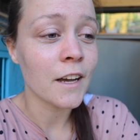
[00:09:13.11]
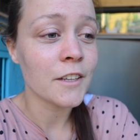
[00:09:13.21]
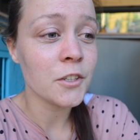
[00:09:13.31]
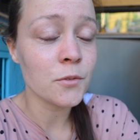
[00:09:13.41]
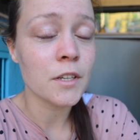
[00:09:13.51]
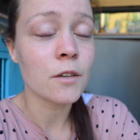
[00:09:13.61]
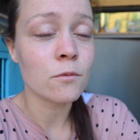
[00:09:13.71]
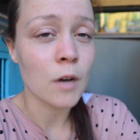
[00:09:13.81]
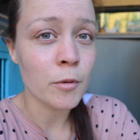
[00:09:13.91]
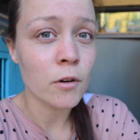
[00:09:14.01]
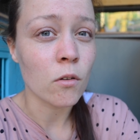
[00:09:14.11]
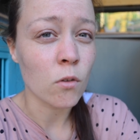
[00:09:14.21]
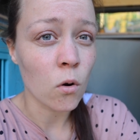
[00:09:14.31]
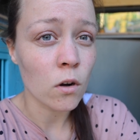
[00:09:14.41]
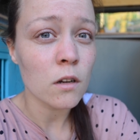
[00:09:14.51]
using rubber or
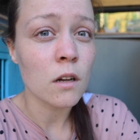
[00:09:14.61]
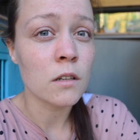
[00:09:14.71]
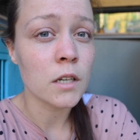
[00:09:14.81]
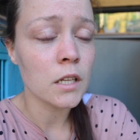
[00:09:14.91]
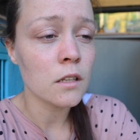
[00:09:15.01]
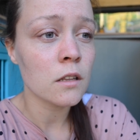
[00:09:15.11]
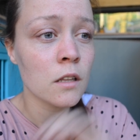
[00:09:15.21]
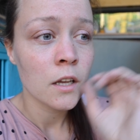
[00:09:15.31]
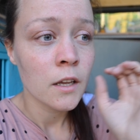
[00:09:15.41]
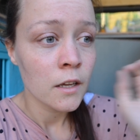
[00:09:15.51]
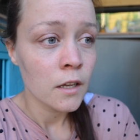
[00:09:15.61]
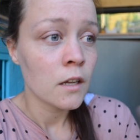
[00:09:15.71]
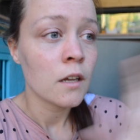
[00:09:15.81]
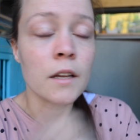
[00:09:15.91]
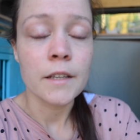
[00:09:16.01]
cork underneath,
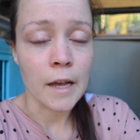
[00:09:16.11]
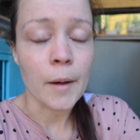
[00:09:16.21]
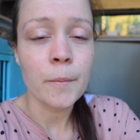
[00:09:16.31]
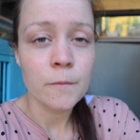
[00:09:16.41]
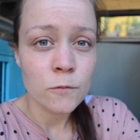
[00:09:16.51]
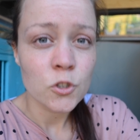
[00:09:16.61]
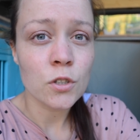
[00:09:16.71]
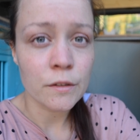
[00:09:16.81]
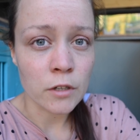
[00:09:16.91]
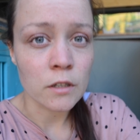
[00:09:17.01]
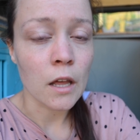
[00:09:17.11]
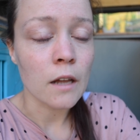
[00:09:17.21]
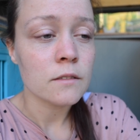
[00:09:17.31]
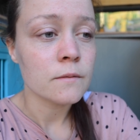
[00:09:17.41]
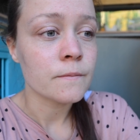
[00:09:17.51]
yeah, should have done that.